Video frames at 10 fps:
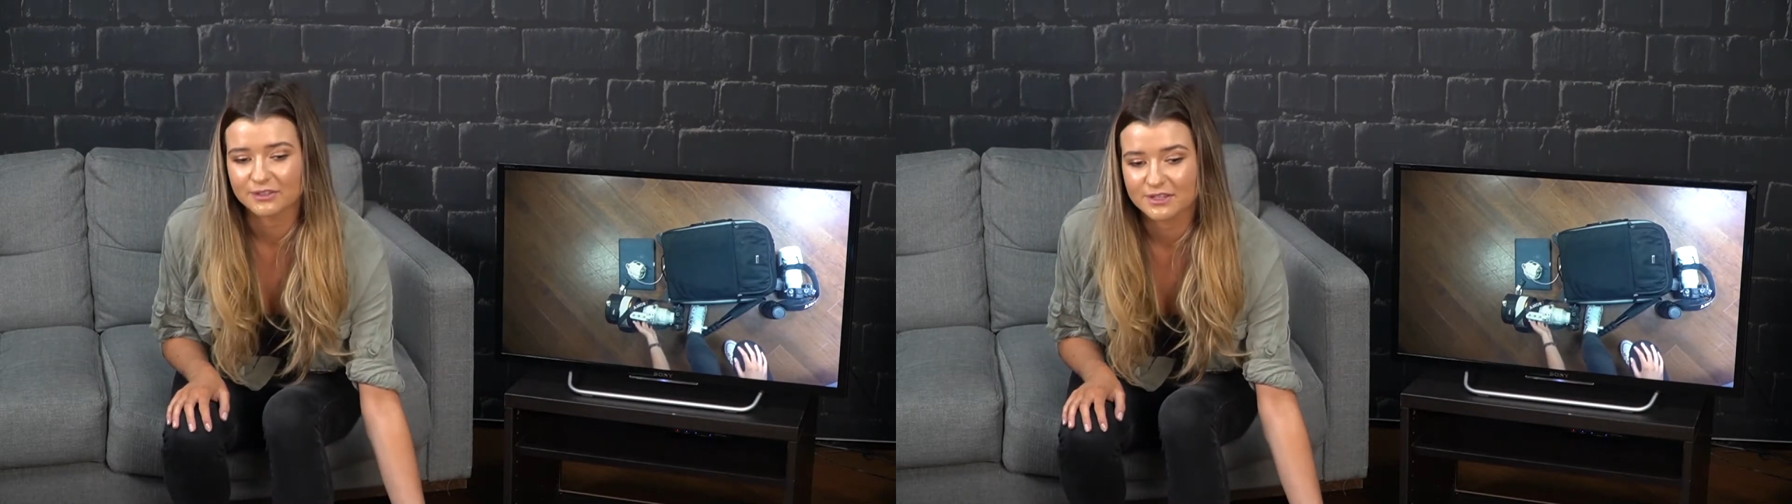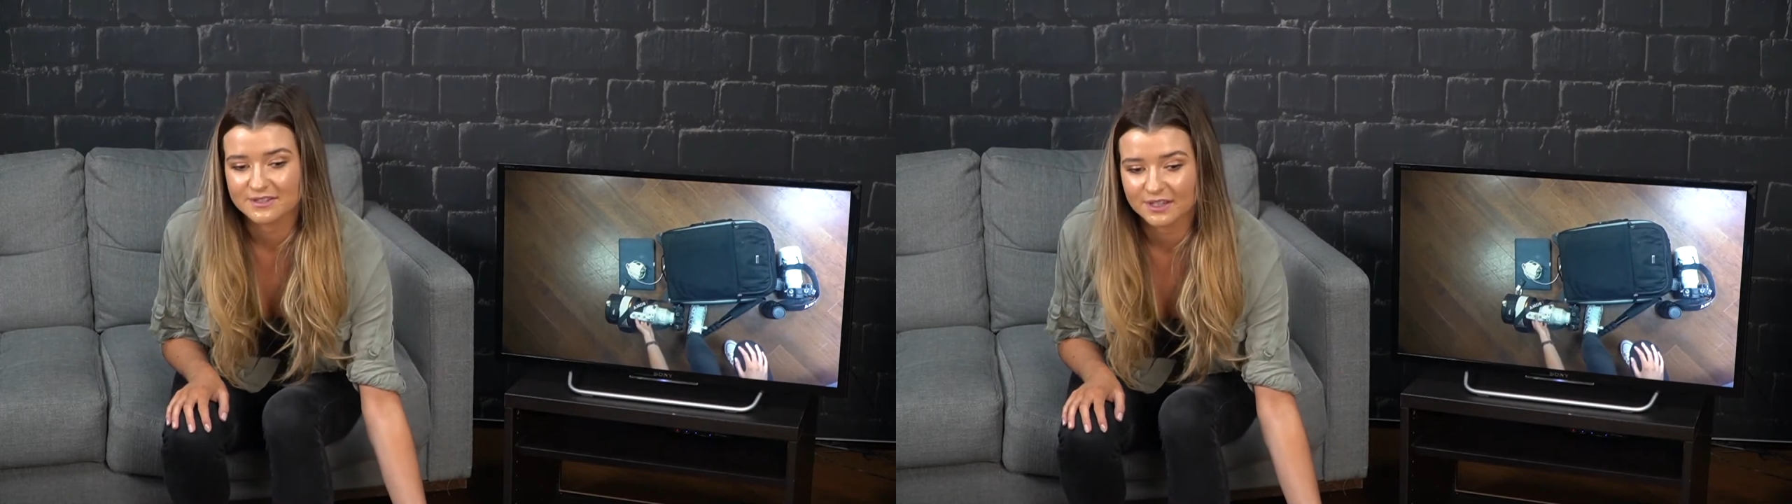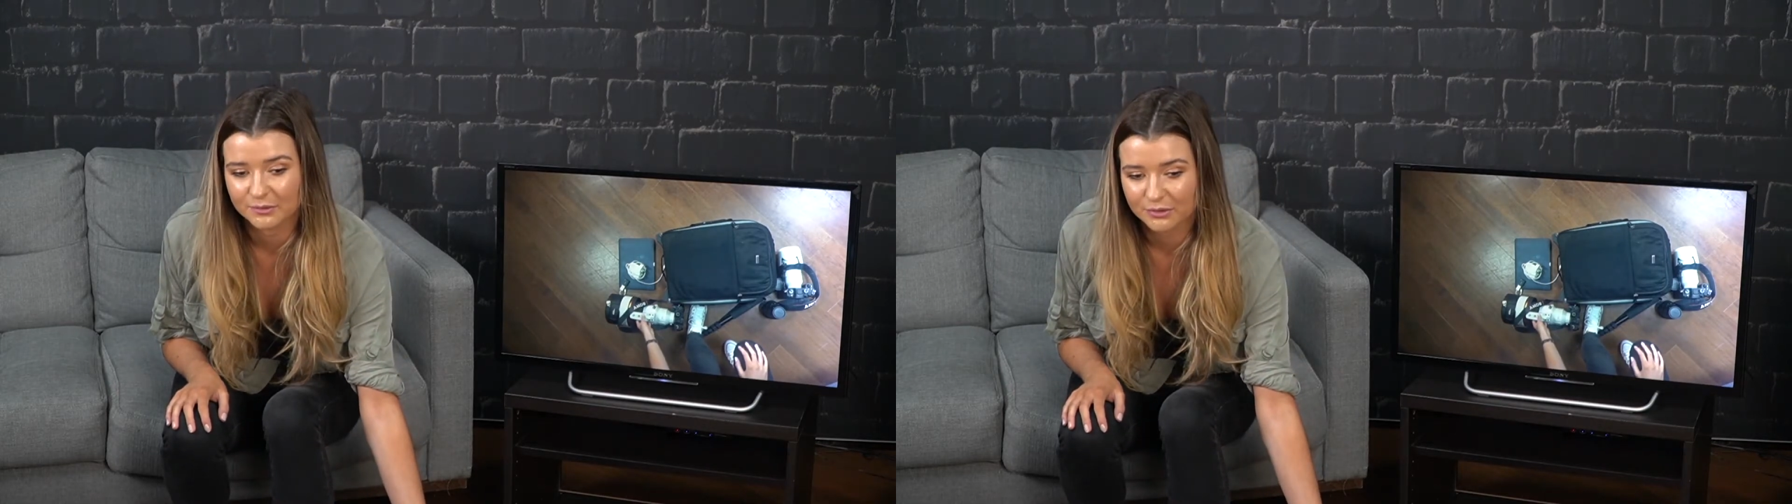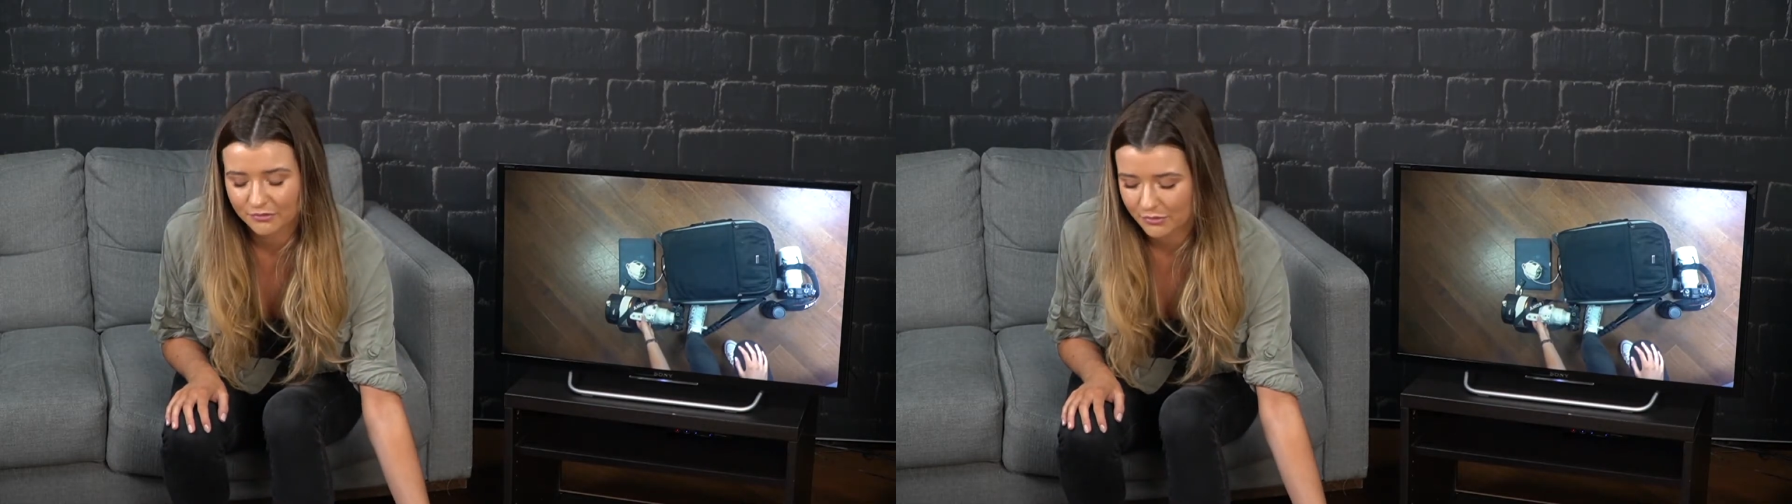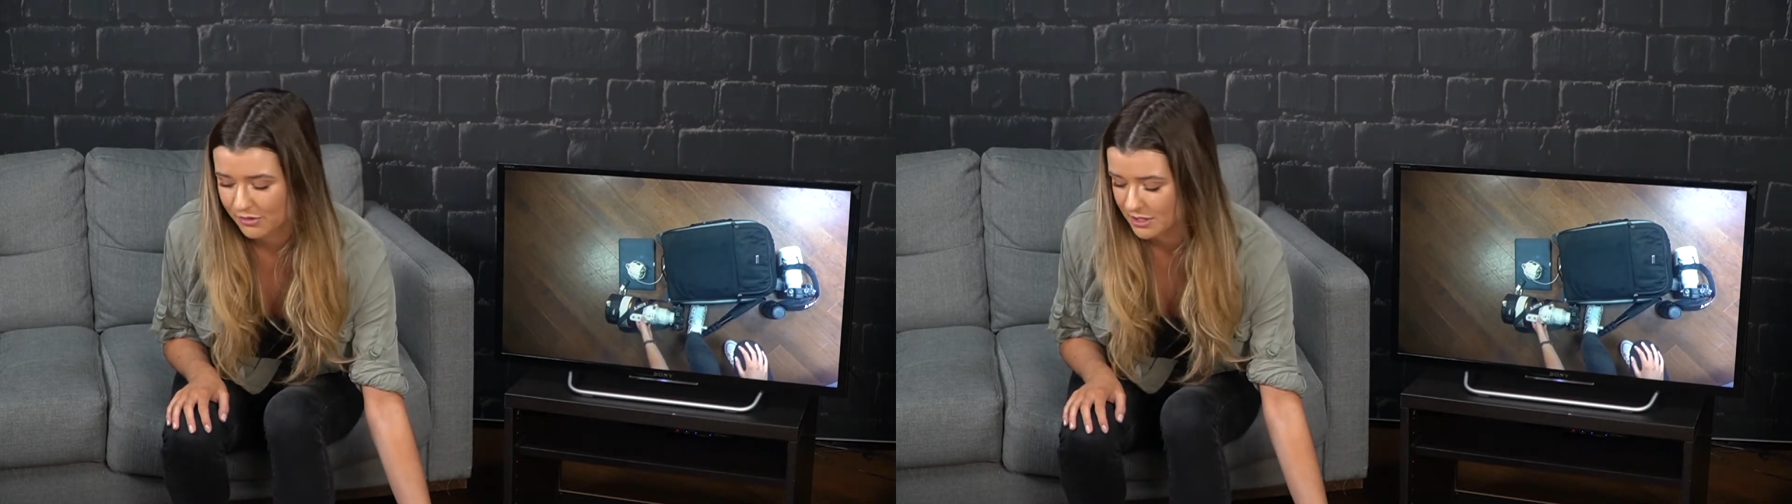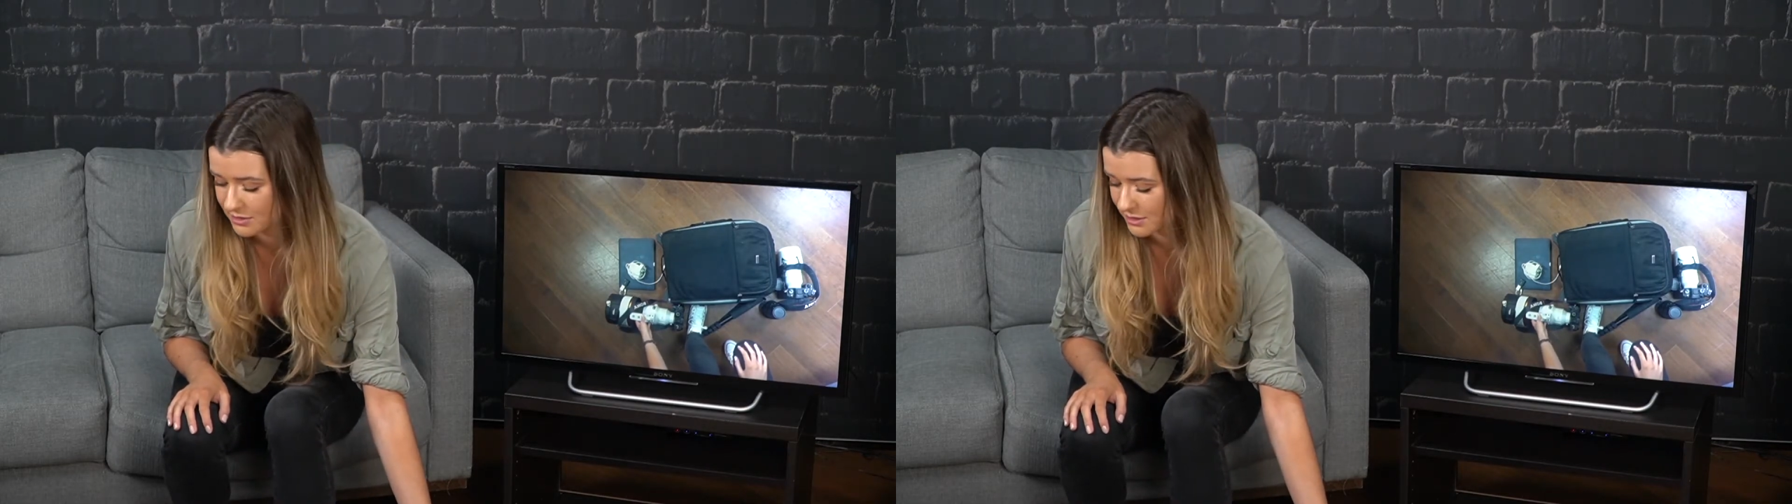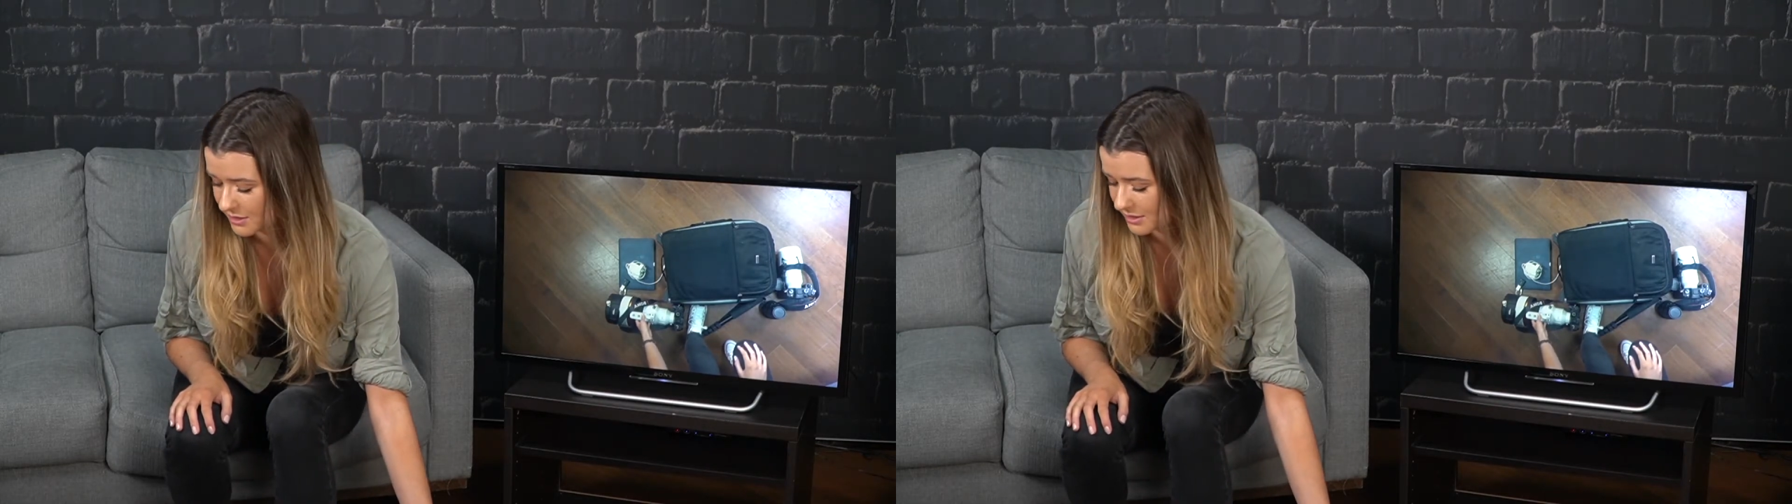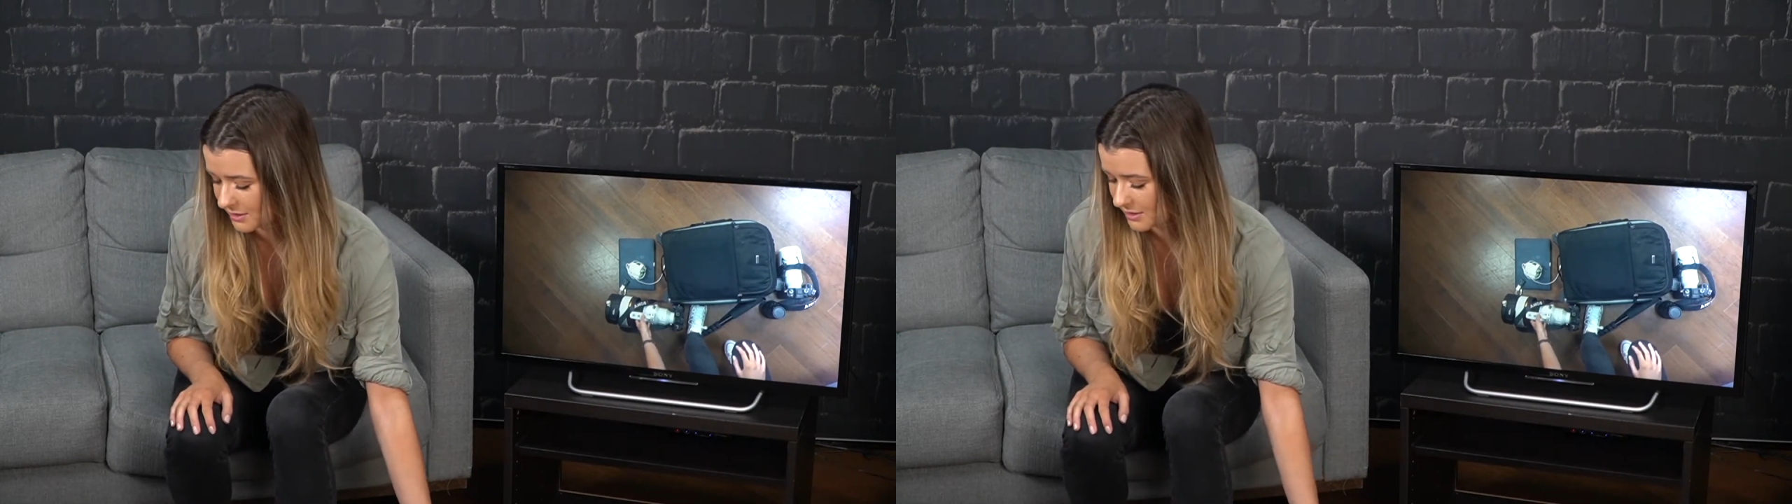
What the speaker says: to use that with the 400,